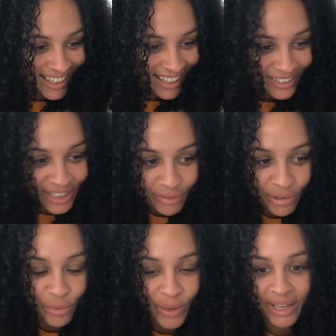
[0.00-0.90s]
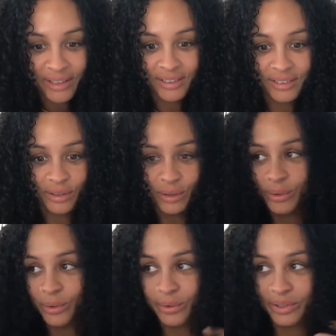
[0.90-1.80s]
uncover ways
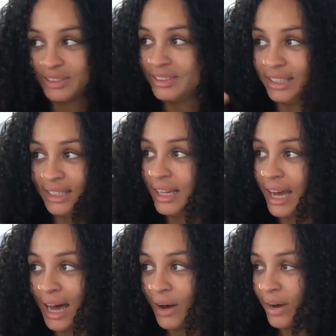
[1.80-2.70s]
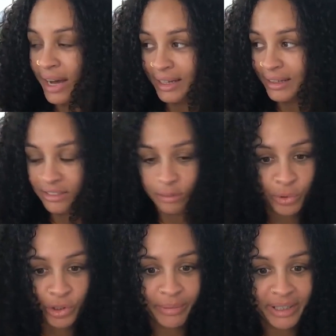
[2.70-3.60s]
to see how I can
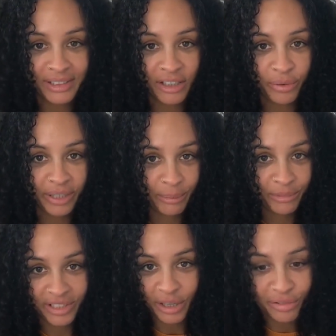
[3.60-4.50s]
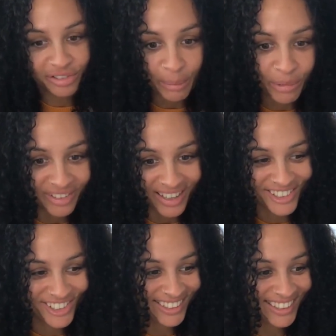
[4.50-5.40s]
support myself when I'm
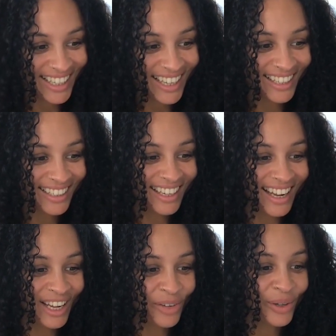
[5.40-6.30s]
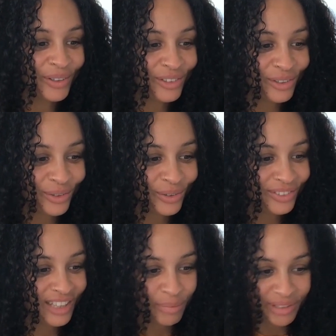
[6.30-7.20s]
self-sabotaging again. I want to
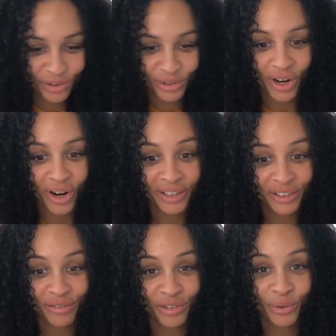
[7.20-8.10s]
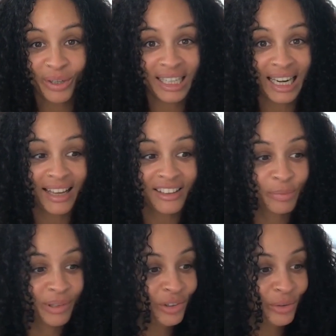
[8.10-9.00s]
tap into the art of doing less,
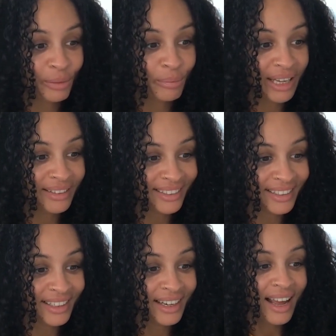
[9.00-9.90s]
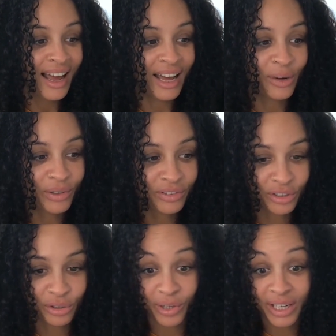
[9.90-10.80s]
but doing better. I want to
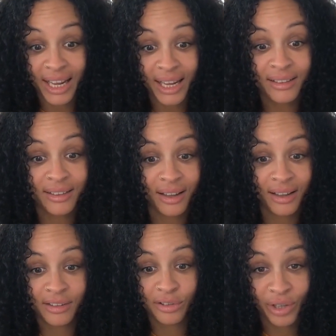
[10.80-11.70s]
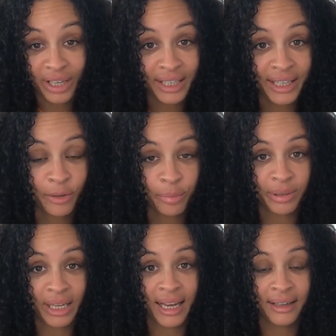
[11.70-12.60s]
create a 3-year
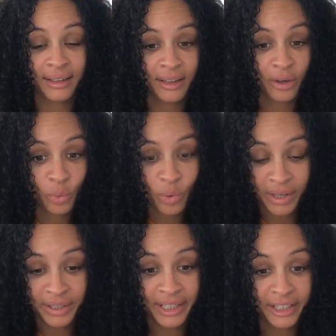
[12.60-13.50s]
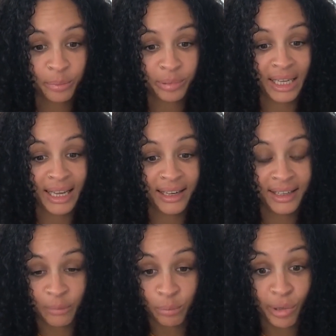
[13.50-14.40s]
plan, a 1-year
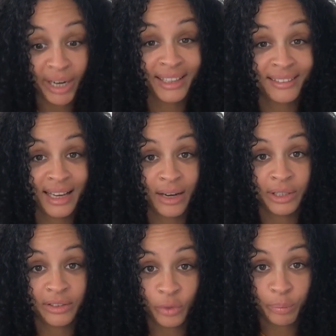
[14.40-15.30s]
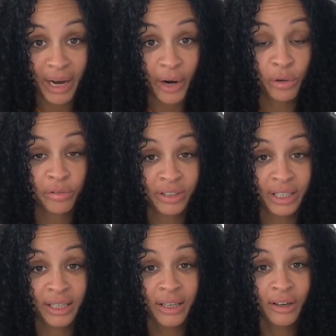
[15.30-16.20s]
plan, and break it down into
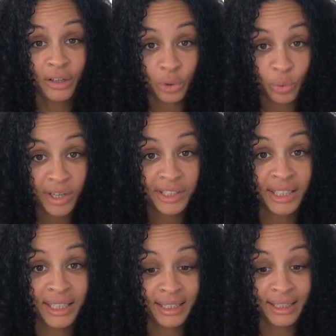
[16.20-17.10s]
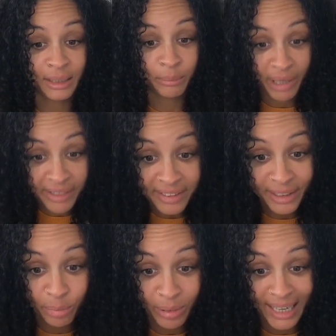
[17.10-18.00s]
powerfully quarterly and
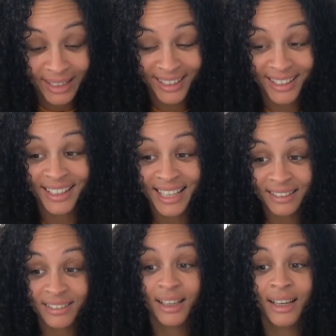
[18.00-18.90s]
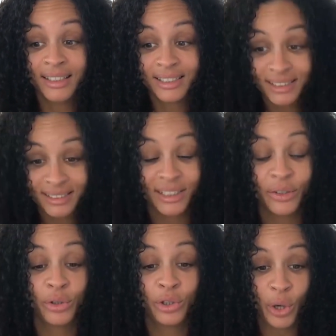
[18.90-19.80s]
monthly planning, yet
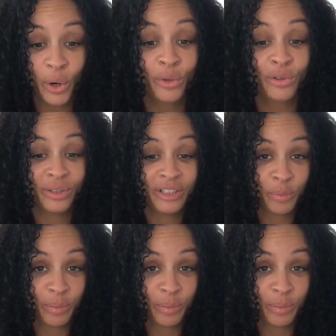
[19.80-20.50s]
still go through this